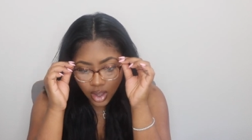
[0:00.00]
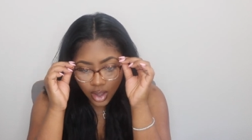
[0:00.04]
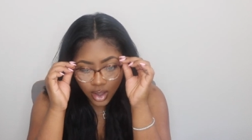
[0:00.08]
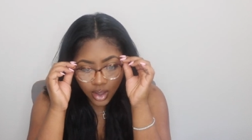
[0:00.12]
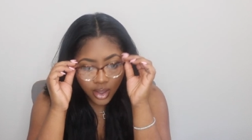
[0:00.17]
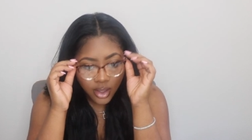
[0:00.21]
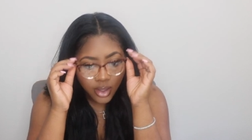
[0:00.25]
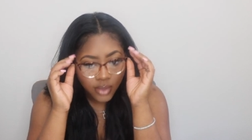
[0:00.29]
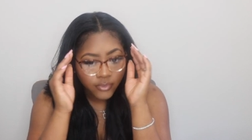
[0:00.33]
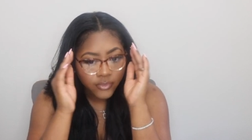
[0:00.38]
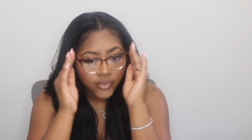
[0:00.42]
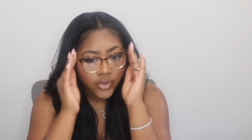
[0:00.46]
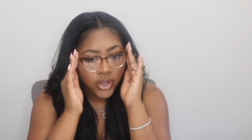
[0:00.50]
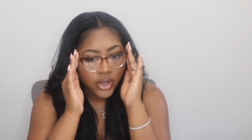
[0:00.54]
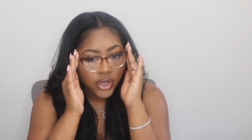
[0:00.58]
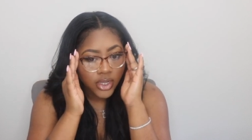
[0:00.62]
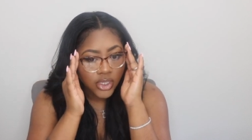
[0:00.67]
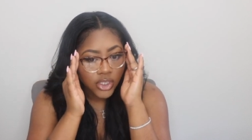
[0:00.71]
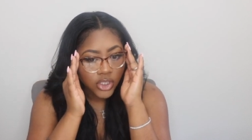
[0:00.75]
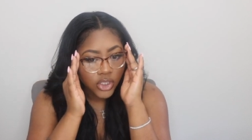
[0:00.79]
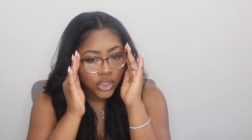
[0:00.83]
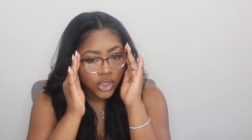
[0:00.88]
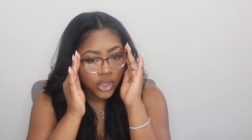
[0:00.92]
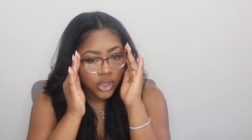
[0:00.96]
Um, very
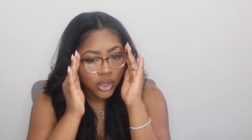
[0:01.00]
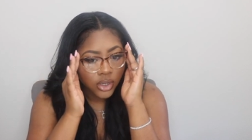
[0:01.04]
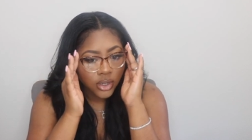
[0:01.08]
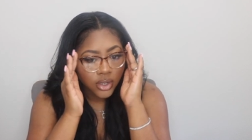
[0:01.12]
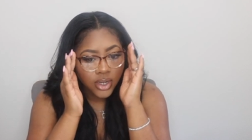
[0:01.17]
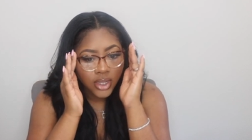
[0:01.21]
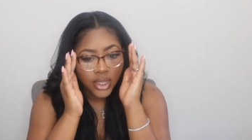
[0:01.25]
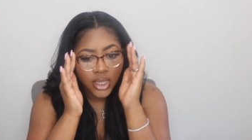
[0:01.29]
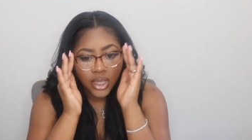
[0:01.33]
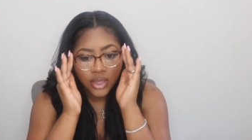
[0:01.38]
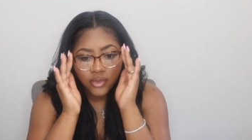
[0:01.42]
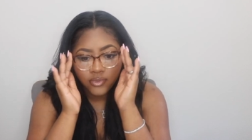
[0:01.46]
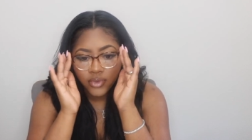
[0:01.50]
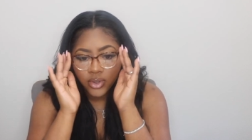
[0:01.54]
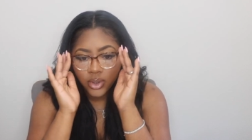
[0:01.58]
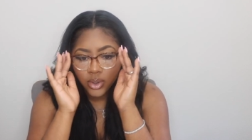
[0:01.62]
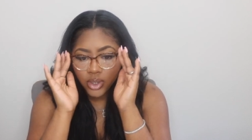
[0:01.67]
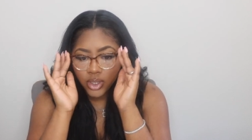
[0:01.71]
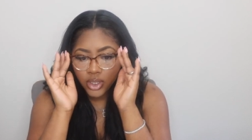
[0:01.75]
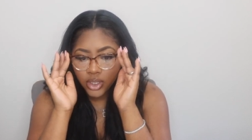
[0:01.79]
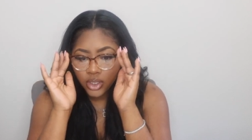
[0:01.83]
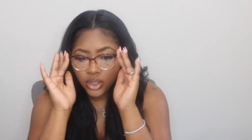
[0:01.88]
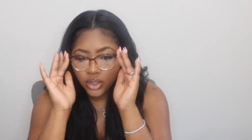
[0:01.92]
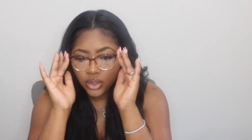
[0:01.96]
sturdy,
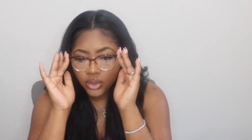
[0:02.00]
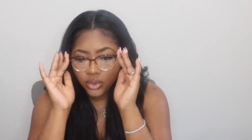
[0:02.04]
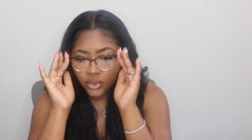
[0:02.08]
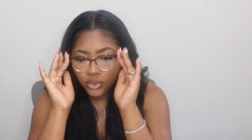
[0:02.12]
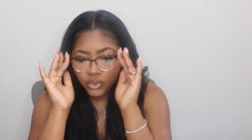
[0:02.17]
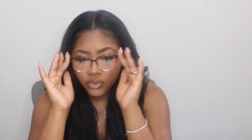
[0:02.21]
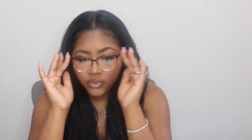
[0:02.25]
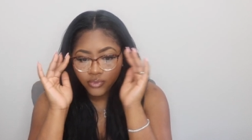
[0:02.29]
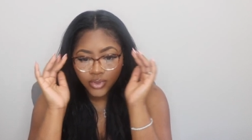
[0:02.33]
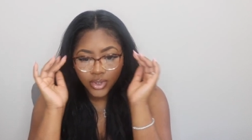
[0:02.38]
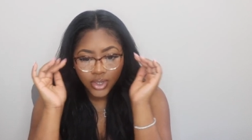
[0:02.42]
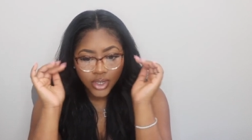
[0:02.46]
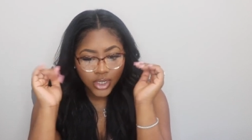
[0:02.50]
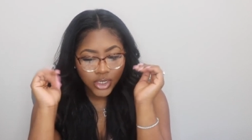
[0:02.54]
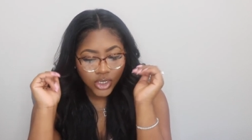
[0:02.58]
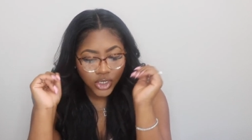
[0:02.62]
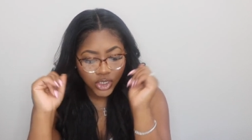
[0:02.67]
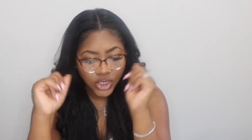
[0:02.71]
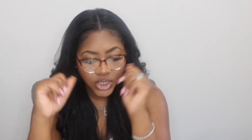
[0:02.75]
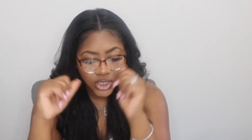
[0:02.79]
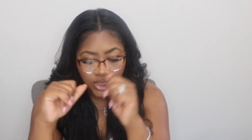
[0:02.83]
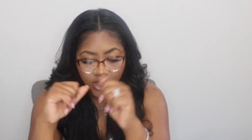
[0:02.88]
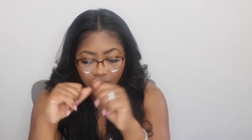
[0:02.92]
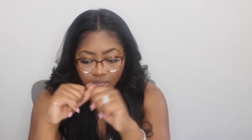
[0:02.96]
very cute, very
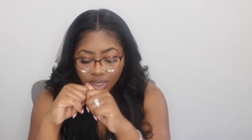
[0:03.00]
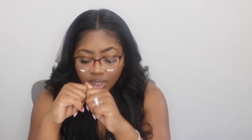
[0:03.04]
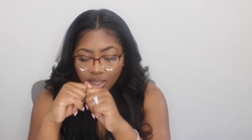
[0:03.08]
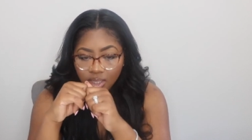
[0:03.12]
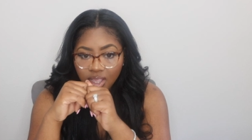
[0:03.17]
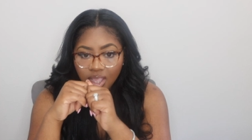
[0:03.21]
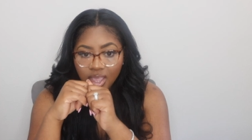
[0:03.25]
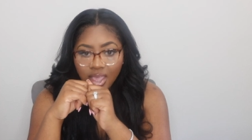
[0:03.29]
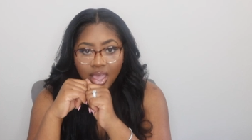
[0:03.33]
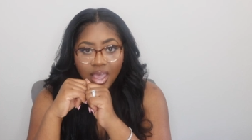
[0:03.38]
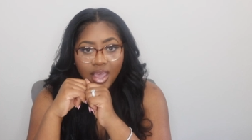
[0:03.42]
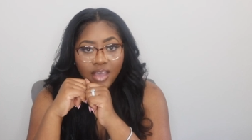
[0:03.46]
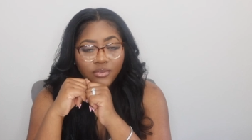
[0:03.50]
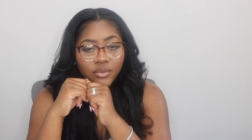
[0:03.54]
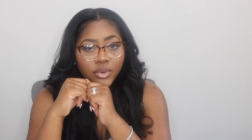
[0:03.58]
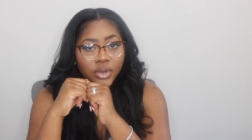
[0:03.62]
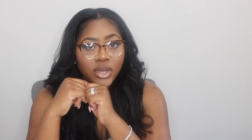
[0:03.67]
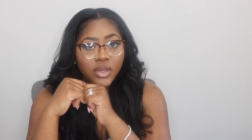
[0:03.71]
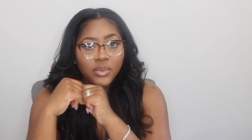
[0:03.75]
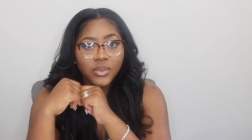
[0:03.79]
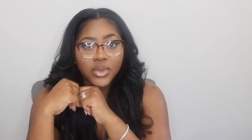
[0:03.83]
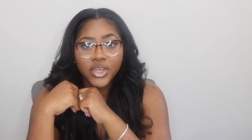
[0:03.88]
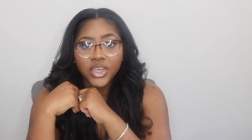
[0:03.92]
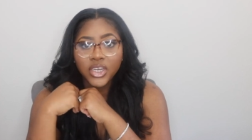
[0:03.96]
chic. They have
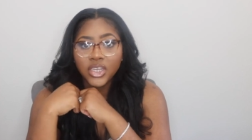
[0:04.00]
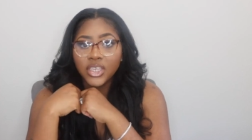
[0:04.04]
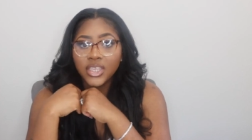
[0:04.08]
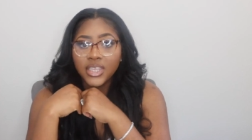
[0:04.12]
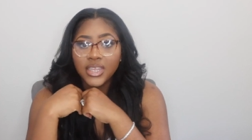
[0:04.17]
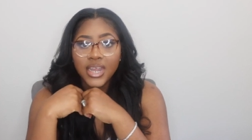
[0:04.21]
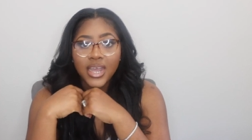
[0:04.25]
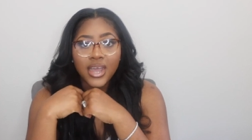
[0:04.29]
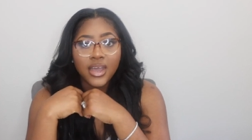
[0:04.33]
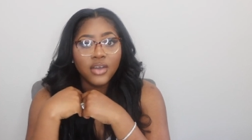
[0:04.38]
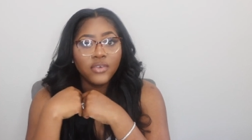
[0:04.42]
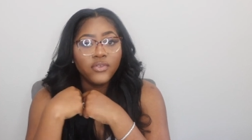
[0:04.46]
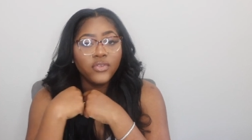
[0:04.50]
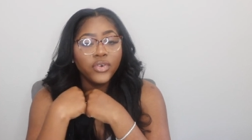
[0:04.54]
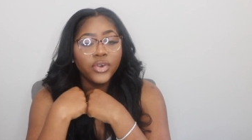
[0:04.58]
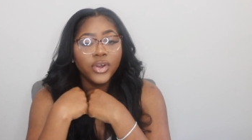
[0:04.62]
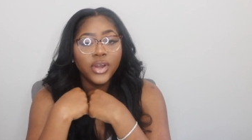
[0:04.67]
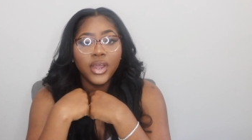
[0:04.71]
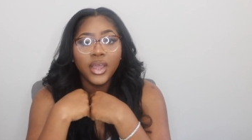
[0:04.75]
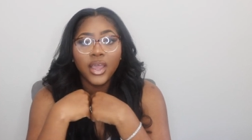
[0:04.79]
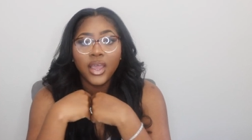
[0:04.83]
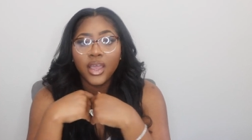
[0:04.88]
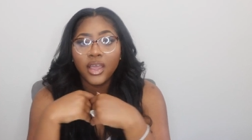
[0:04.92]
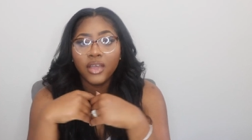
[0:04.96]
pretty much a style
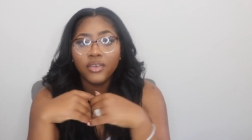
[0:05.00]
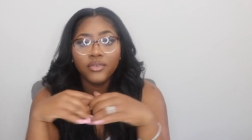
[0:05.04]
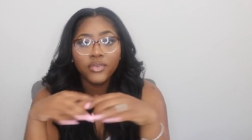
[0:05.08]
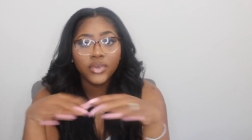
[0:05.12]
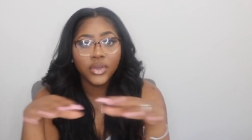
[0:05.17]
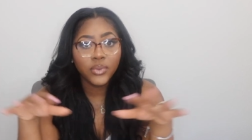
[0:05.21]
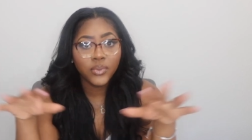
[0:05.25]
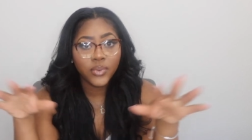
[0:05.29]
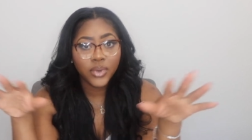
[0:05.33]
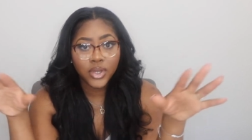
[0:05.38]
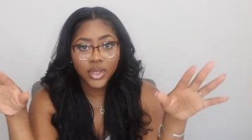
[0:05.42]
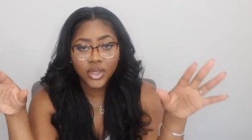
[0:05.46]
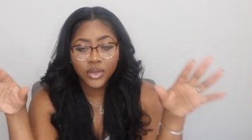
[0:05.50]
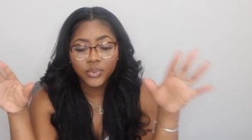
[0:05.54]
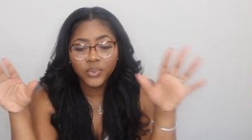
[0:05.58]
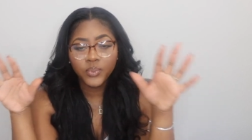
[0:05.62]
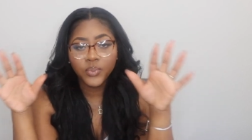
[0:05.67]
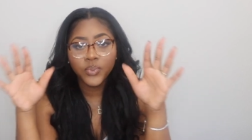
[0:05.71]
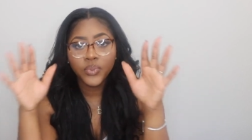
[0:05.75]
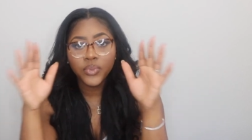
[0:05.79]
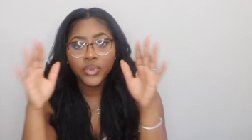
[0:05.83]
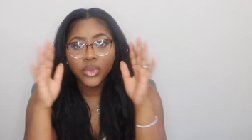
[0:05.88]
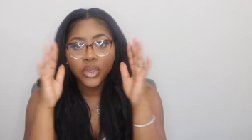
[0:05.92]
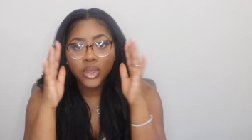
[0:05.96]
for everyone
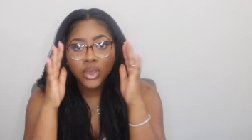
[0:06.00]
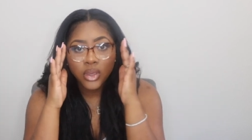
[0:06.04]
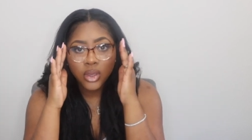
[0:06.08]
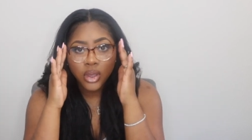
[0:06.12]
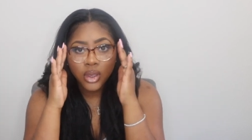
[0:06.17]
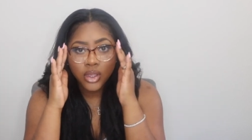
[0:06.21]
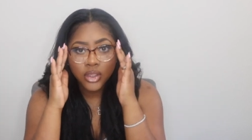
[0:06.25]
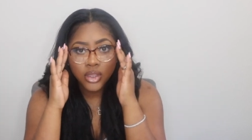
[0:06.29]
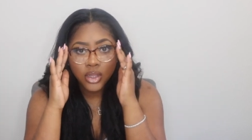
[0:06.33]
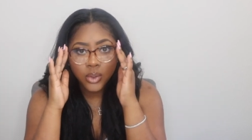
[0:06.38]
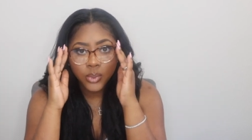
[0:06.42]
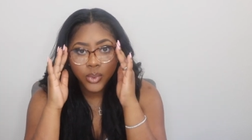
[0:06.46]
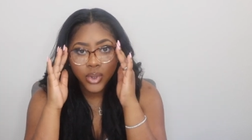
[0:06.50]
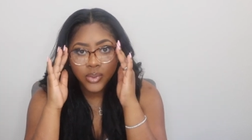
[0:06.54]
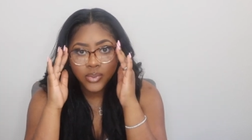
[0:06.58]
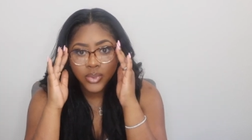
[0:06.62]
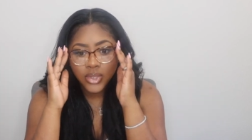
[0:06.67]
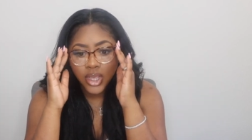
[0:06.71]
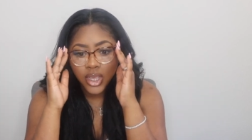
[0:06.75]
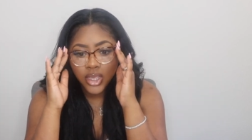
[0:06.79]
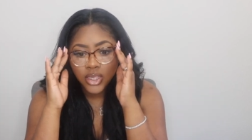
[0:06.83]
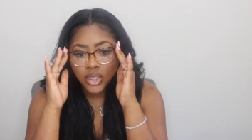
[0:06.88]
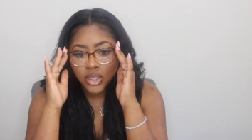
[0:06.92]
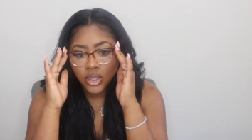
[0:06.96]
on their website.